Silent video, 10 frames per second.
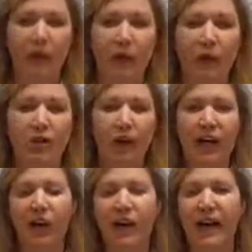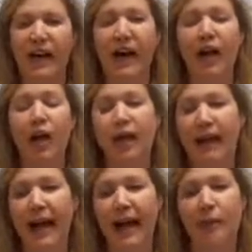So we're trying to create
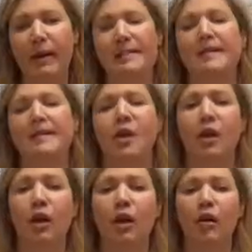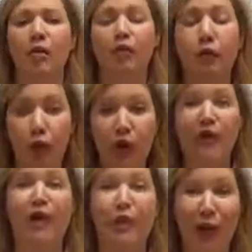healthy habits for
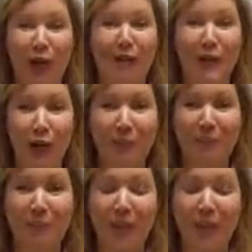the long term.